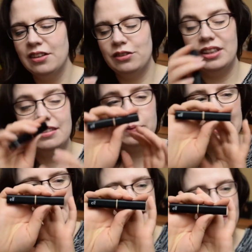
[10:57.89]
So this
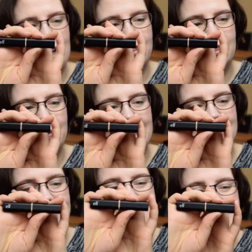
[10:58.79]
might end up actually
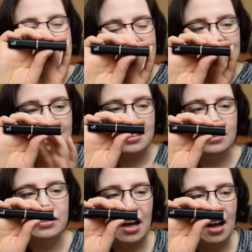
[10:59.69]
being slightly
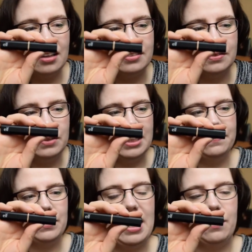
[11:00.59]
too dark for me,
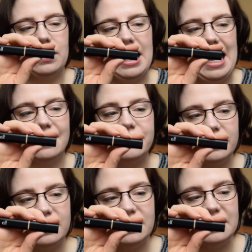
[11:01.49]
I will have
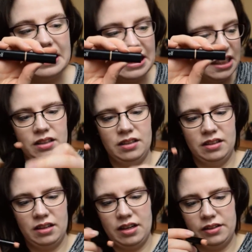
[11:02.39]
to see.
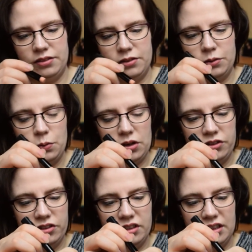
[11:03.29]
I'll swatch
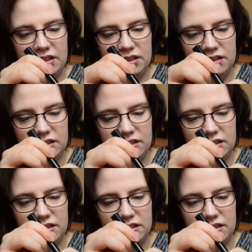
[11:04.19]
it here.